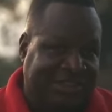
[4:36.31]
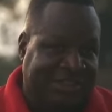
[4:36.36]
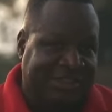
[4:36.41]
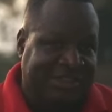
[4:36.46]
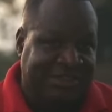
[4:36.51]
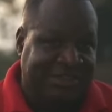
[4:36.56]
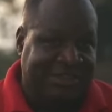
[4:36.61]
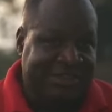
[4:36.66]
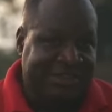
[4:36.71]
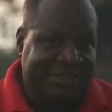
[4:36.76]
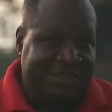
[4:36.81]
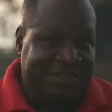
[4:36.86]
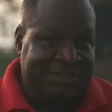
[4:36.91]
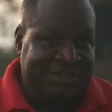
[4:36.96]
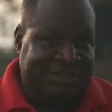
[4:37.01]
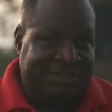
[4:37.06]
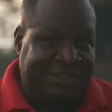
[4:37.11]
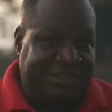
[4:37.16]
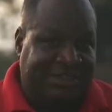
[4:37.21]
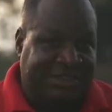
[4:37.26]
uh,
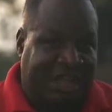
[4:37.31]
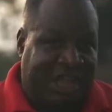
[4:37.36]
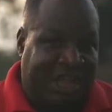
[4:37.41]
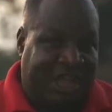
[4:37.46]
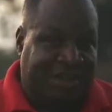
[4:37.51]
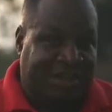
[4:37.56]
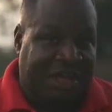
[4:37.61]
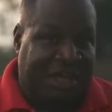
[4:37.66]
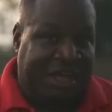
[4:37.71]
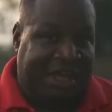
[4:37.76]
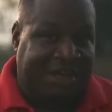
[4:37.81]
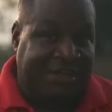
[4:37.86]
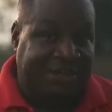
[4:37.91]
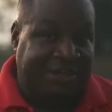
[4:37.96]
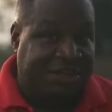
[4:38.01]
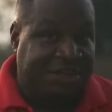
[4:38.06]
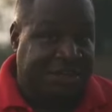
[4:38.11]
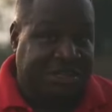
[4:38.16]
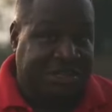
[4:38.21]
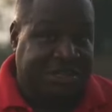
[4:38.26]
to, to have an
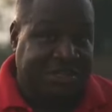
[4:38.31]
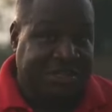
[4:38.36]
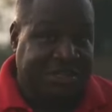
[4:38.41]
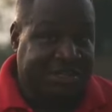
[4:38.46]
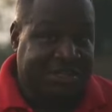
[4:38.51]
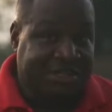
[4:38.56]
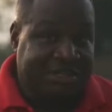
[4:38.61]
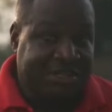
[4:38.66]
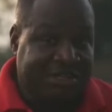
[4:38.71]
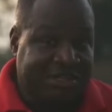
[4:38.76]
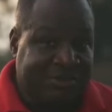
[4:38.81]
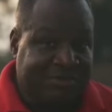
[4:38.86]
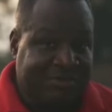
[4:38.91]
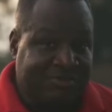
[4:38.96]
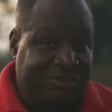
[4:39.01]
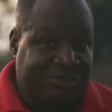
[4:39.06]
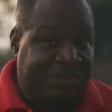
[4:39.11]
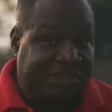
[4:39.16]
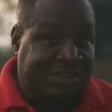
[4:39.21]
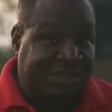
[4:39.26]
early
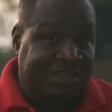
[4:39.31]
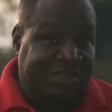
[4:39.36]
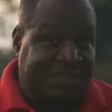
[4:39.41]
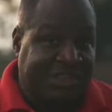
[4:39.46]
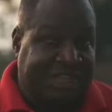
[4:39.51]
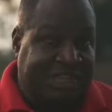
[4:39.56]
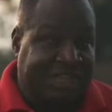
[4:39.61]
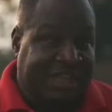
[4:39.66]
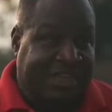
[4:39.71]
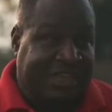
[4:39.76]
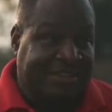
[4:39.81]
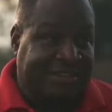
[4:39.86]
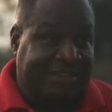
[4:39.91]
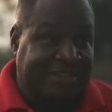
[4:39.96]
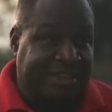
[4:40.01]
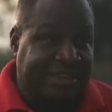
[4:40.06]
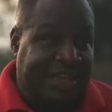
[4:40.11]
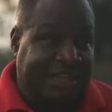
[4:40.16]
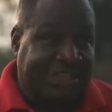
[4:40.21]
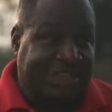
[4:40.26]
pre-season as, as,
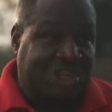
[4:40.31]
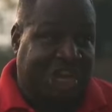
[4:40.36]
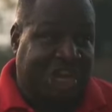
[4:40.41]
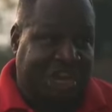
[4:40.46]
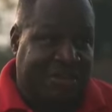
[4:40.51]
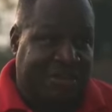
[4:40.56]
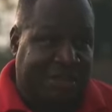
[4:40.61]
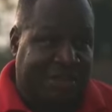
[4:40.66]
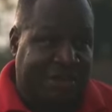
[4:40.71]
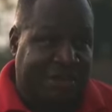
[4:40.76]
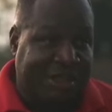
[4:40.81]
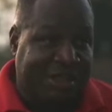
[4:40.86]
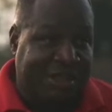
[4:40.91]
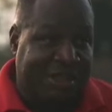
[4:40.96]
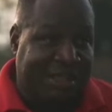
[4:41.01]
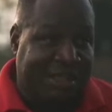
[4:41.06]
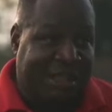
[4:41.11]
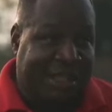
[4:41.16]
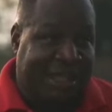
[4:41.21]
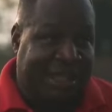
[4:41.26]
early as January,
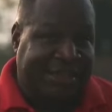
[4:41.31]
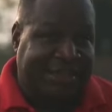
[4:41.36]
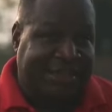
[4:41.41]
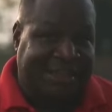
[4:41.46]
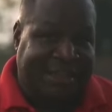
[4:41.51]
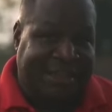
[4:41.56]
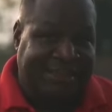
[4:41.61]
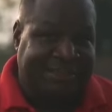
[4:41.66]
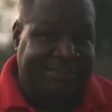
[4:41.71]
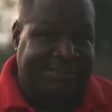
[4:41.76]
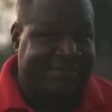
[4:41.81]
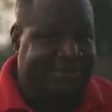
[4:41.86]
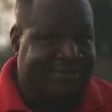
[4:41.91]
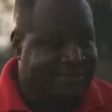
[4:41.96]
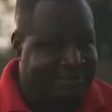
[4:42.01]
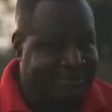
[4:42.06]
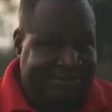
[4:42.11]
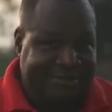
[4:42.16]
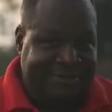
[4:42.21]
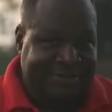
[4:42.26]
and, and
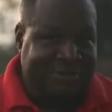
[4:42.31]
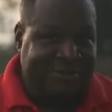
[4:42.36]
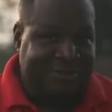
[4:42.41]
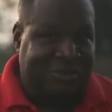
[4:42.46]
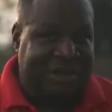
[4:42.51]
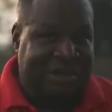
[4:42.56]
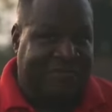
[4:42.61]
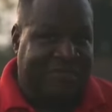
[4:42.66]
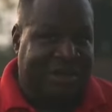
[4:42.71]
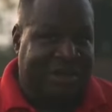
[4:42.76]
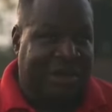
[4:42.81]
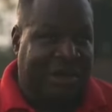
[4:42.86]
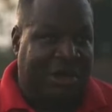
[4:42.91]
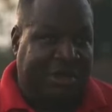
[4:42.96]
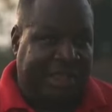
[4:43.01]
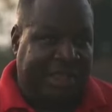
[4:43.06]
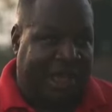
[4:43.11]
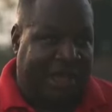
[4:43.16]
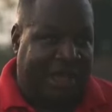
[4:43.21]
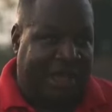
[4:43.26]
we'll have our
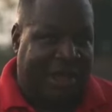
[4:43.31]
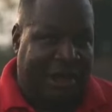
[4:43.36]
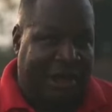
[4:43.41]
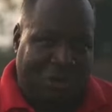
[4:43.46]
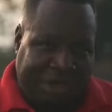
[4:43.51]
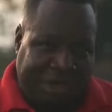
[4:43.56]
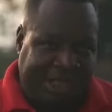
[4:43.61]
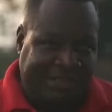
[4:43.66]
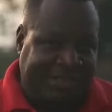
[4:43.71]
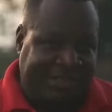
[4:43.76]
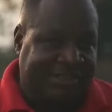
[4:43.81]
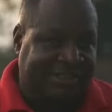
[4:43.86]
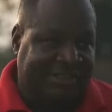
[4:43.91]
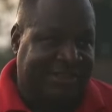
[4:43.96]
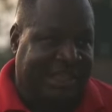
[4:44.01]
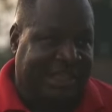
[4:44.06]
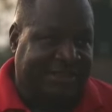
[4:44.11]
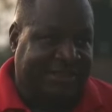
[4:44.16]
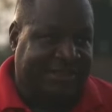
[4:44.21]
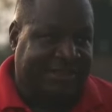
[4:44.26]
okay season next year.